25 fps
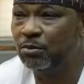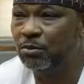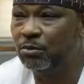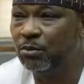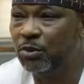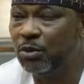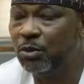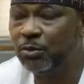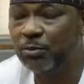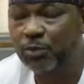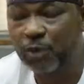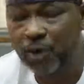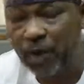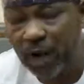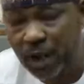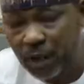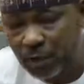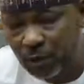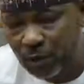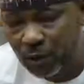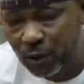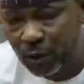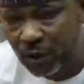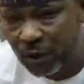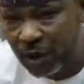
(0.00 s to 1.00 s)
People are
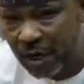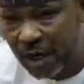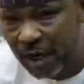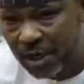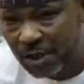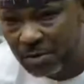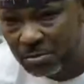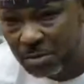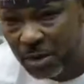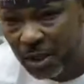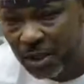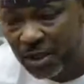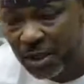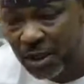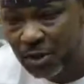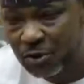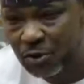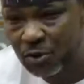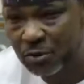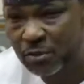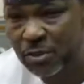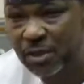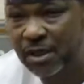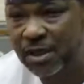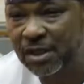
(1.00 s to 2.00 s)
no longer expected
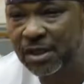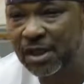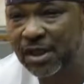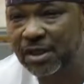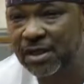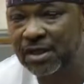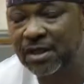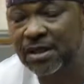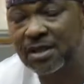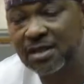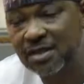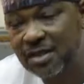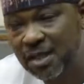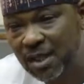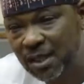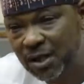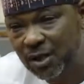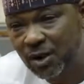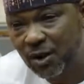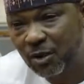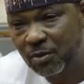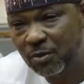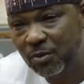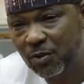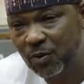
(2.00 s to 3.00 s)
to be in the
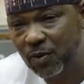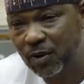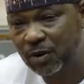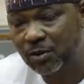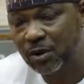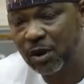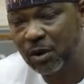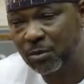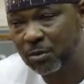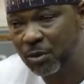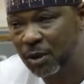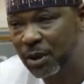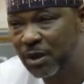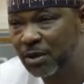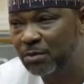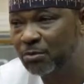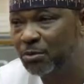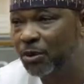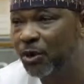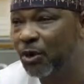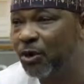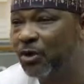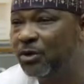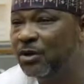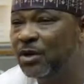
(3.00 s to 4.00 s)
stadium when you are playing
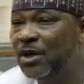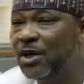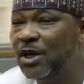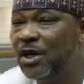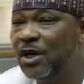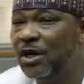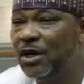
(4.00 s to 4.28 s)
ball.